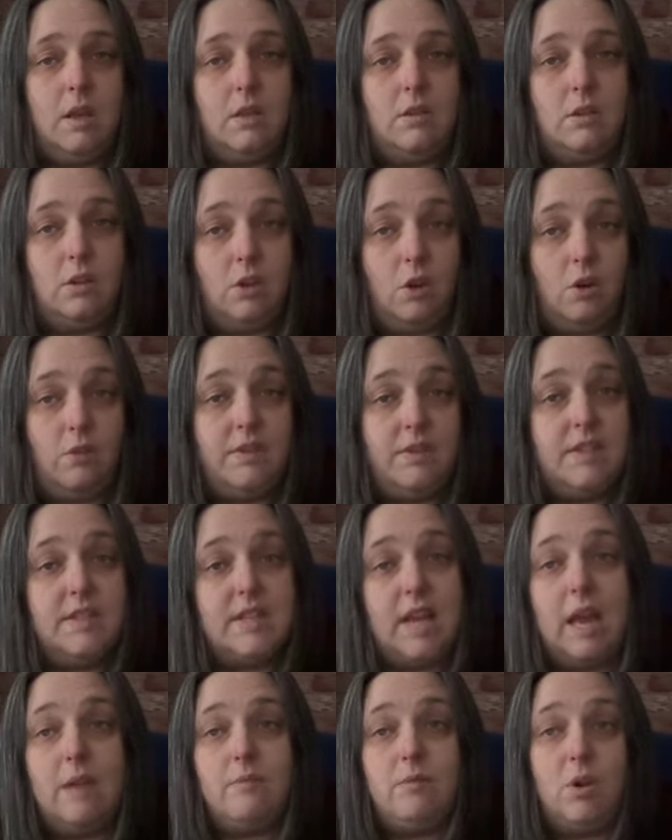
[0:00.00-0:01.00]
The law at the
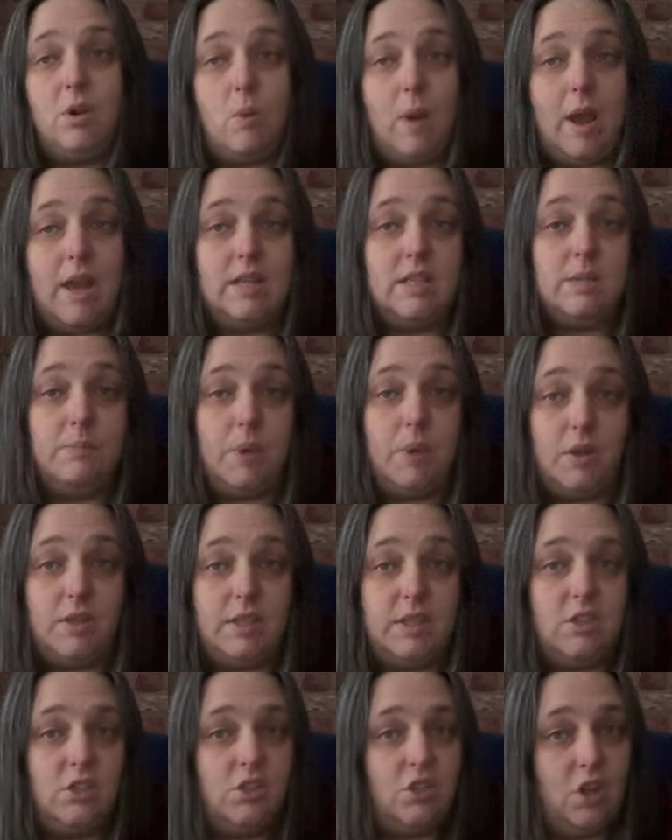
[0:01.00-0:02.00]
time required a body
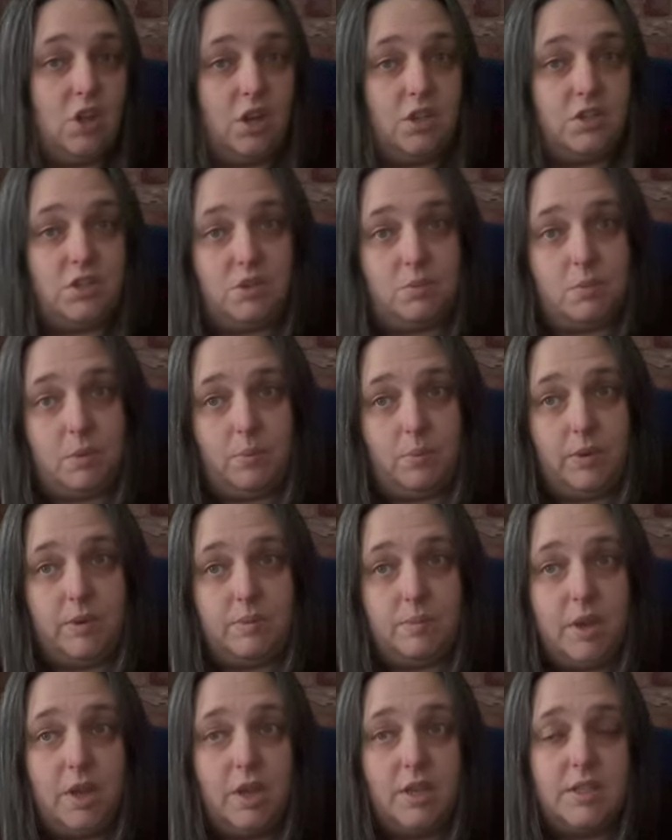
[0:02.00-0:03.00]
to charge someone with
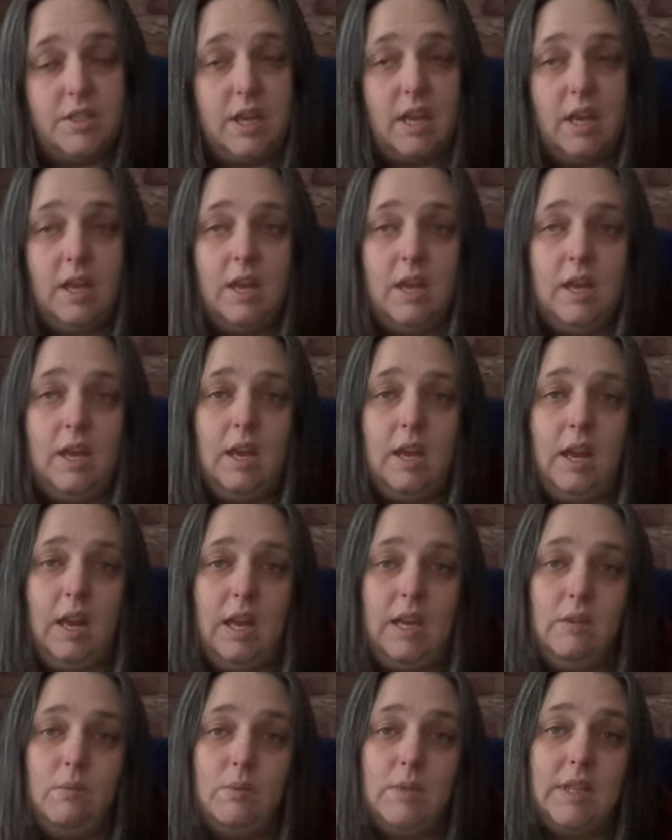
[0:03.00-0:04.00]
murder,
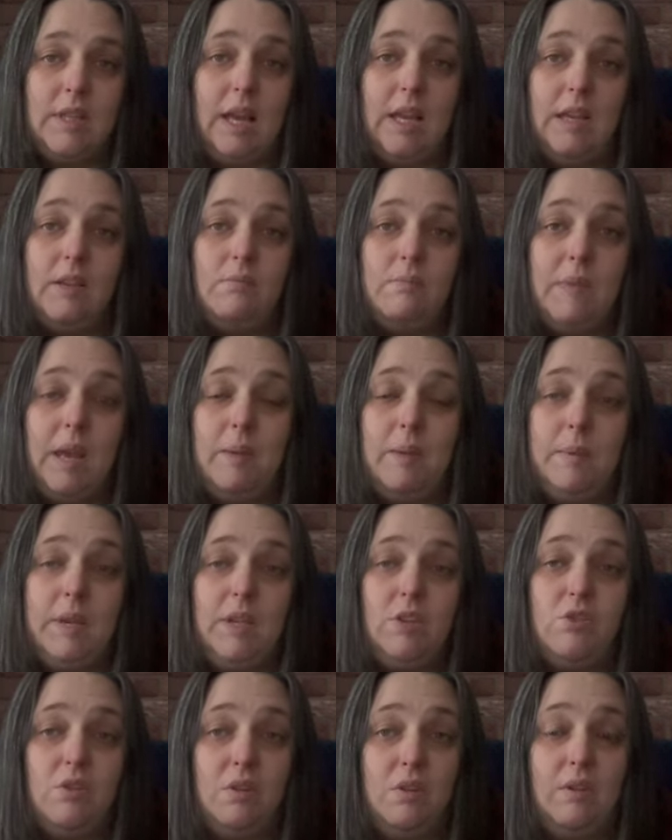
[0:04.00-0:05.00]
and it was like Mamie
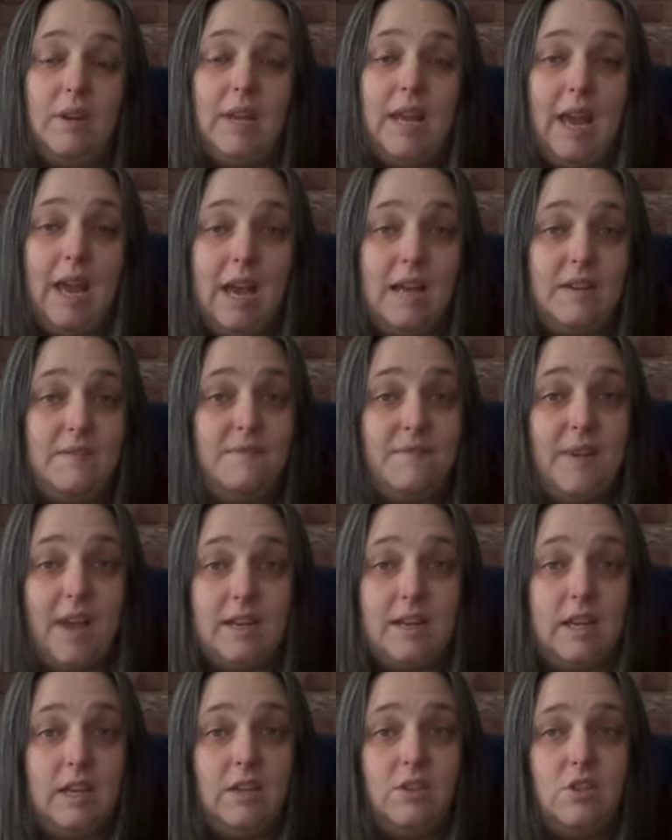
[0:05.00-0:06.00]
truly had
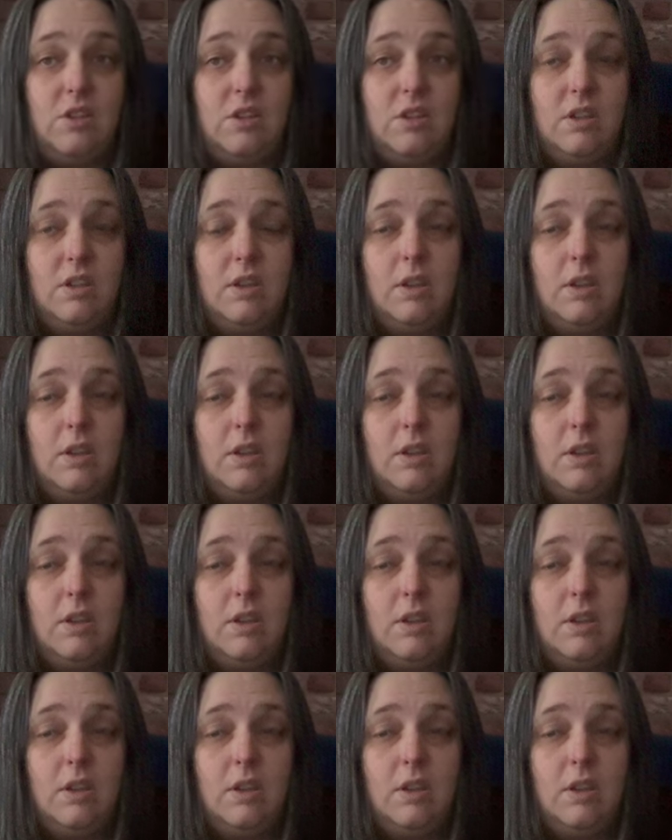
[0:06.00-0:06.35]
vanished.